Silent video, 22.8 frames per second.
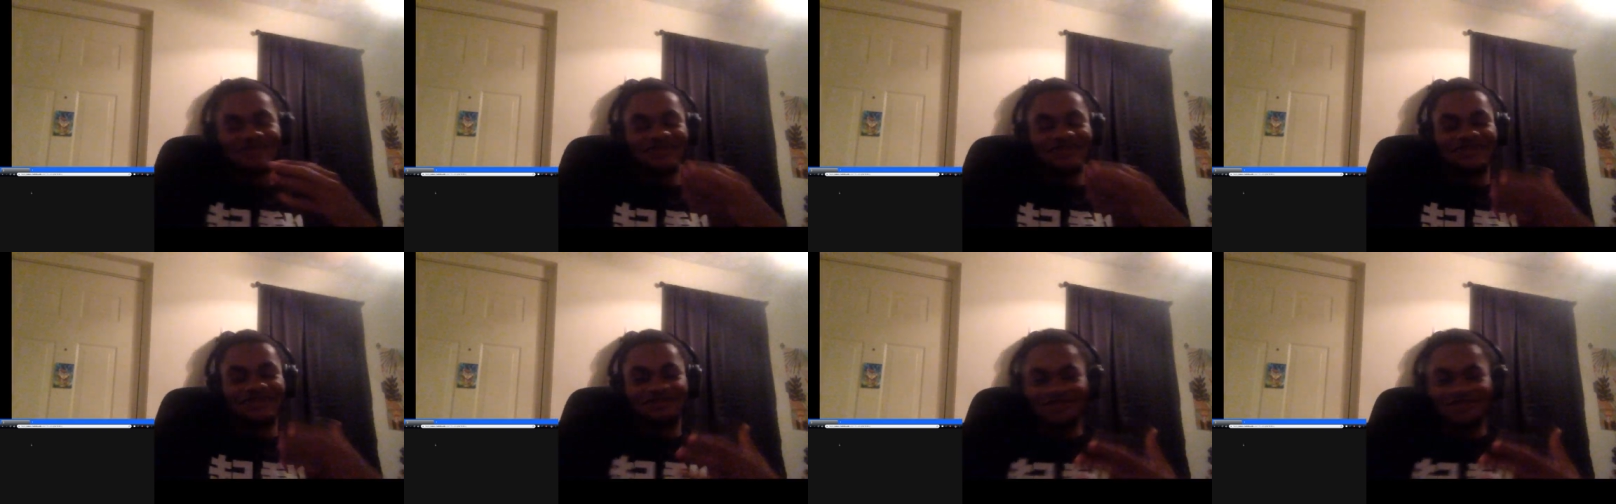
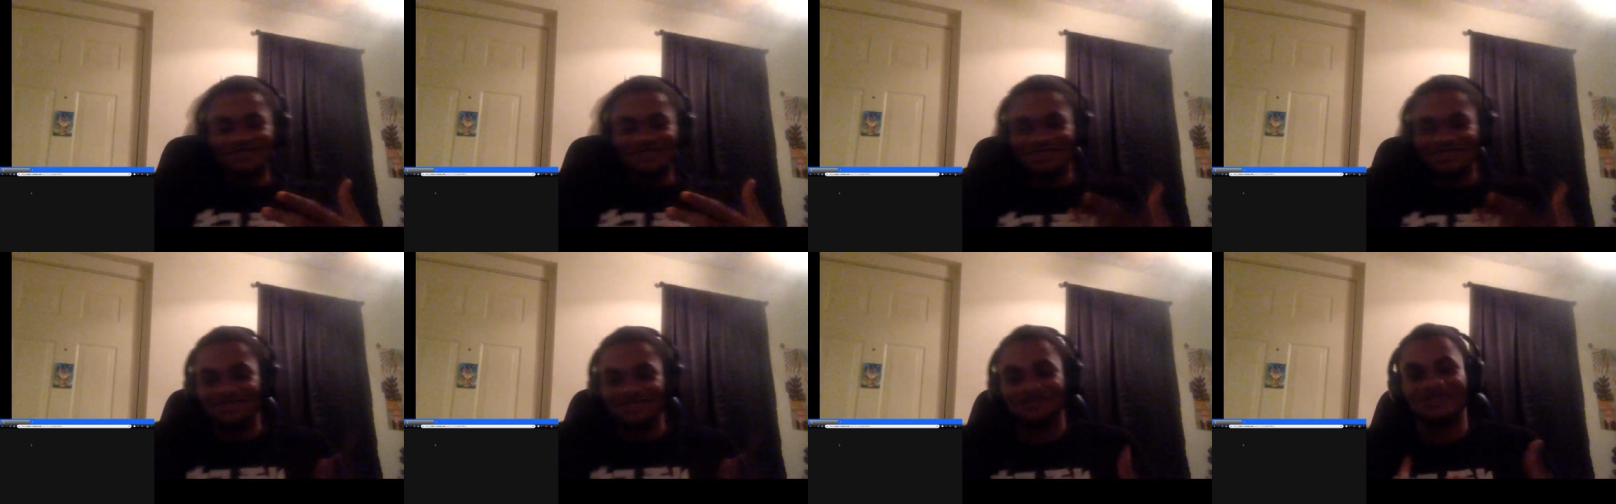here are my
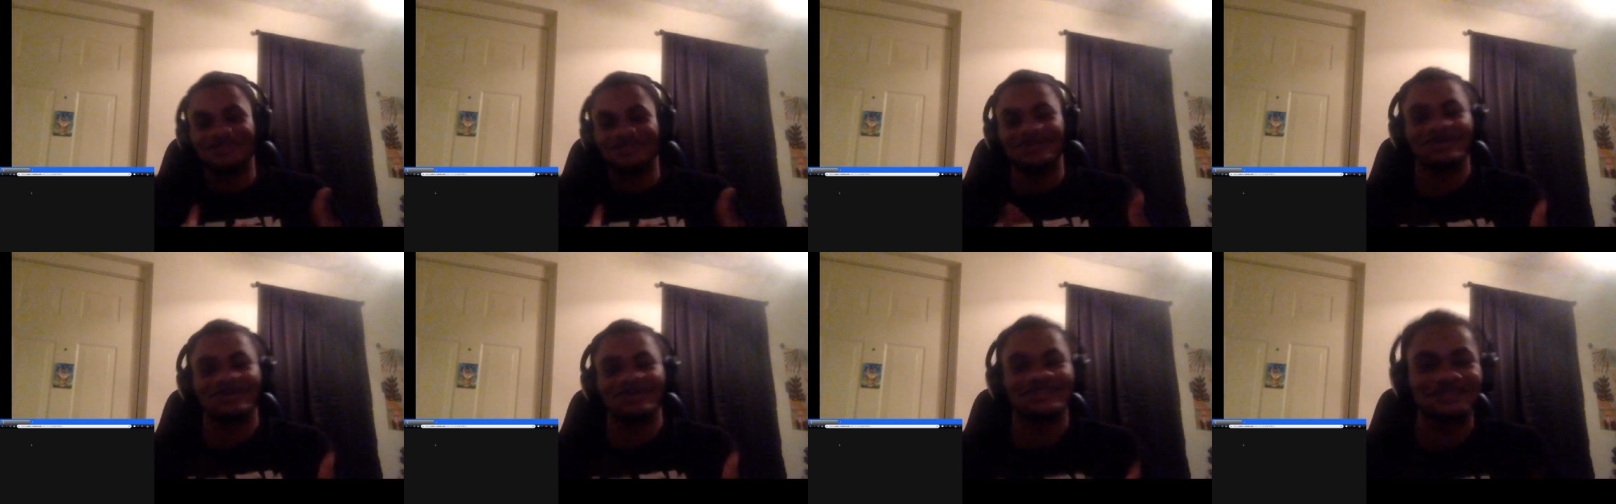general
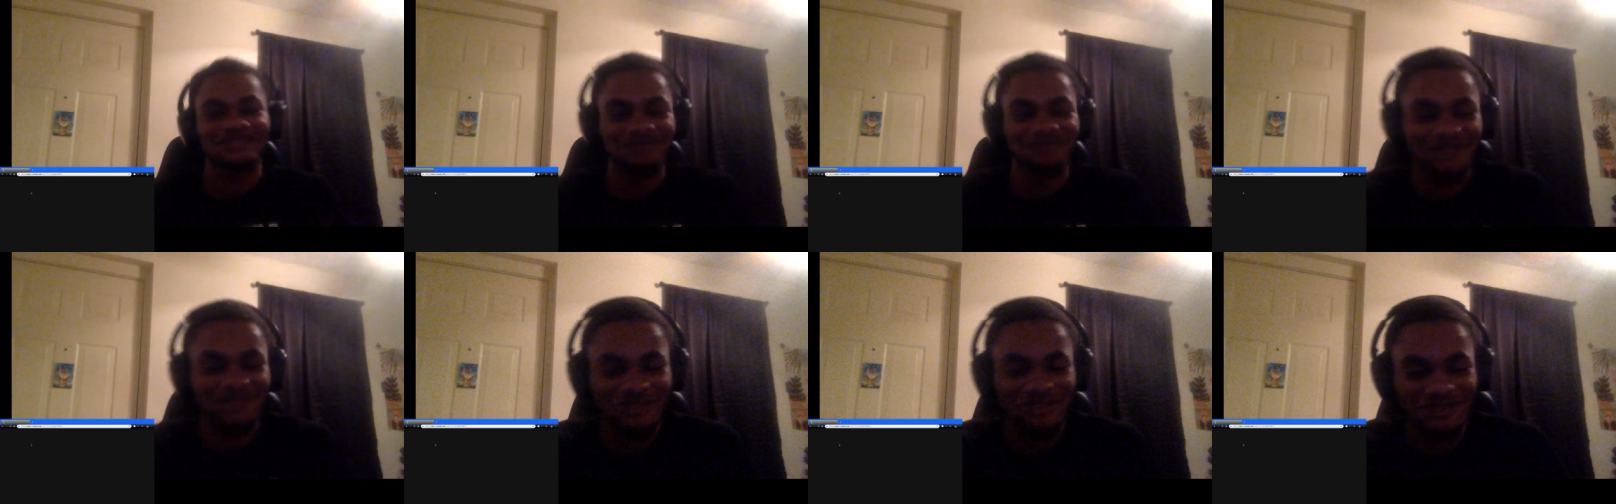thoughts
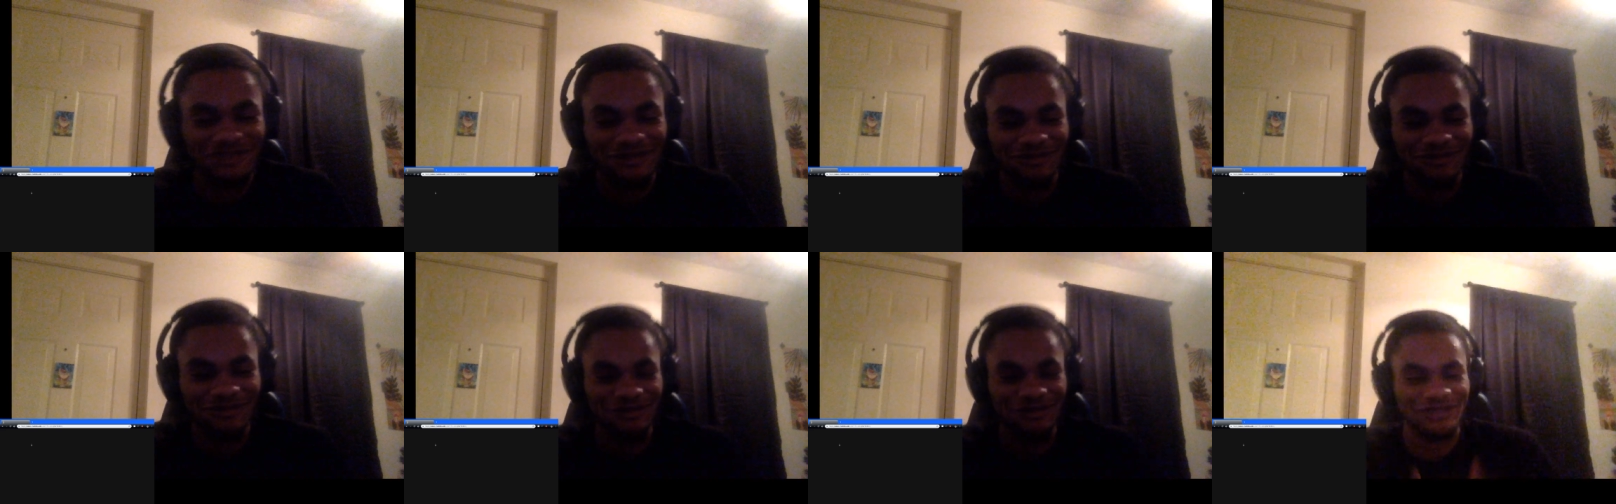about
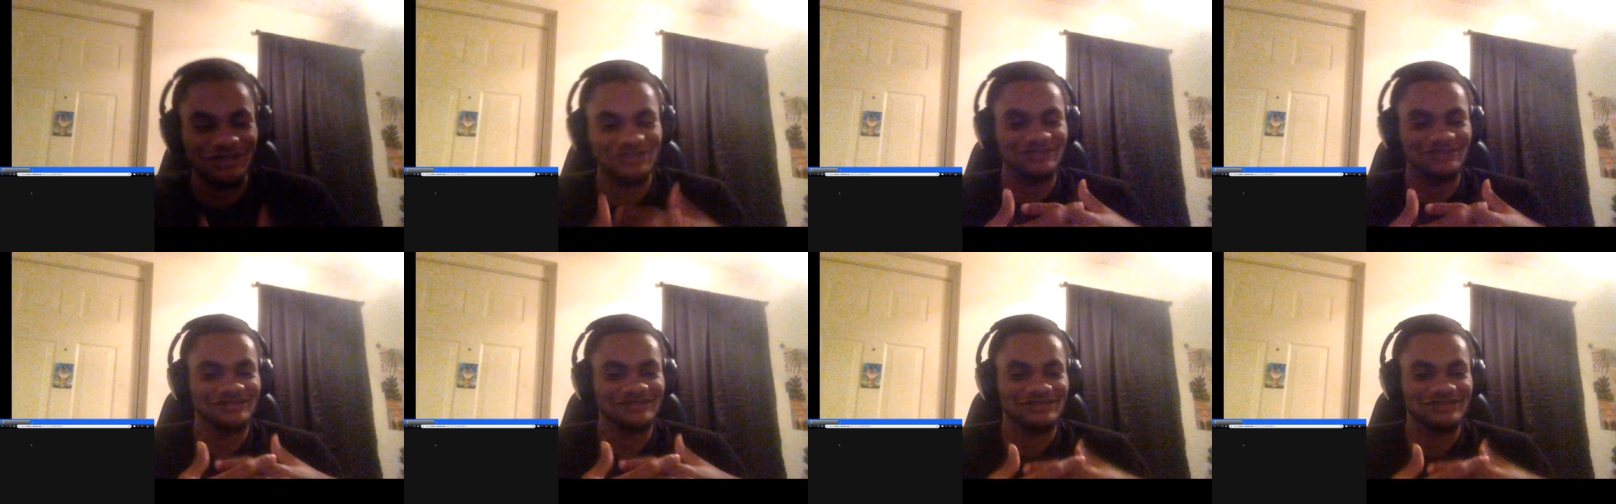what